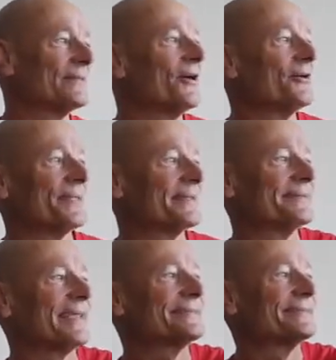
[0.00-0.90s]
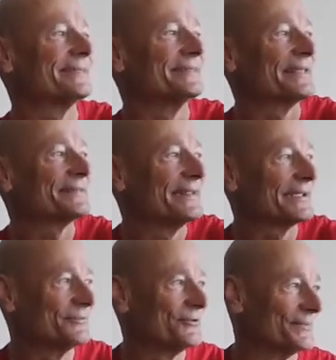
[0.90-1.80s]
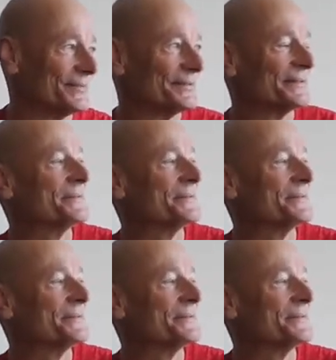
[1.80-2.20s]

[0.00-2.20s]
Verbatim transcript: No, that's that's the, that's the next movement.